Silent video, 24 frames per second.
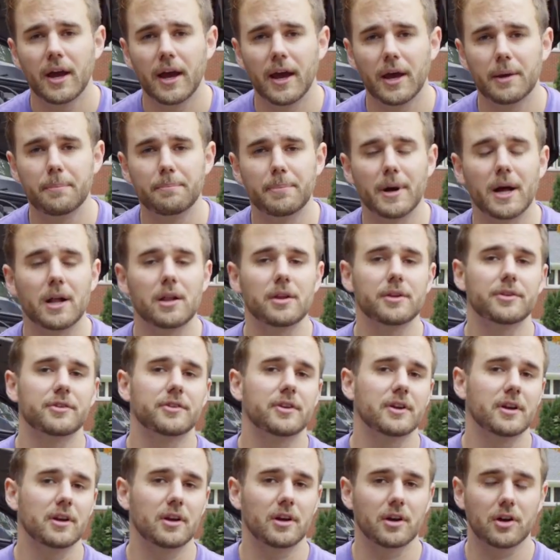and
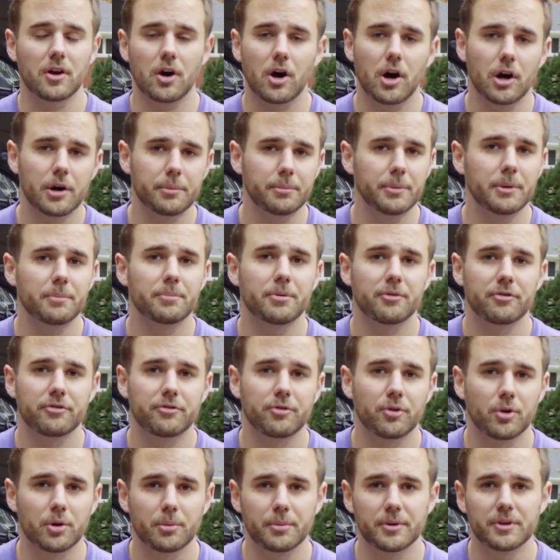balancing economy,
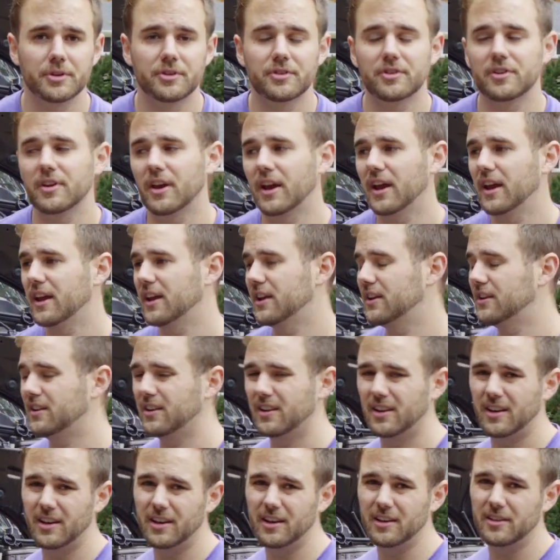performance, and
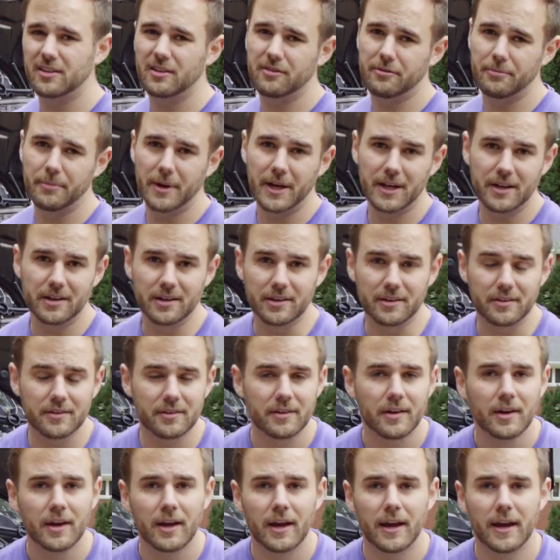ease of maintenance.